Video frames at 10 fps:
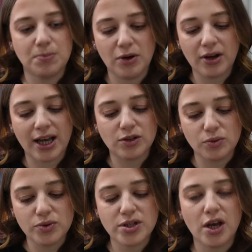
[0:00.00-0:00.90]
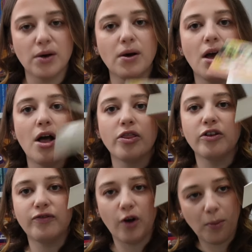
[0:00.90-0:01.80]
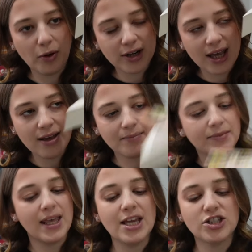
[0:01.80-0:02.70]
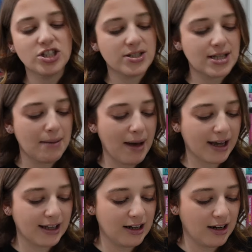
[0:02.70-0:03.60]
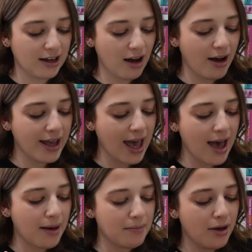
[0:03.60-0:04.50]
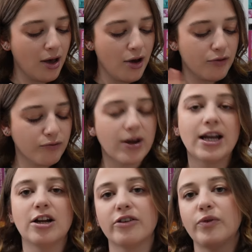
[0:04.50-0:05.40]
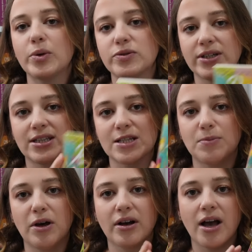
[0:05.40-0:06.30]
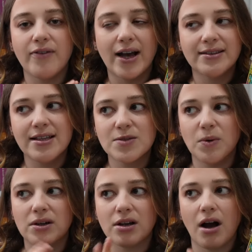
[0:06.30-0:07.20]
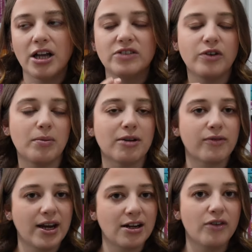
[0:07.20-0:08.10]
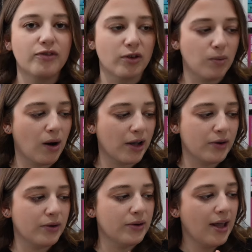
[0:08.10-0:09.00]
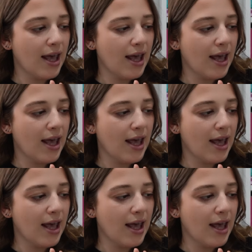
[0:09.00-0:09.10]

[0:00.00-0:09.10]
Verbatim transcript: book, and also the flop on it. It's just immaculate. Like, I am really looking forward to reading this book. I've had this one kind of on my radar for a while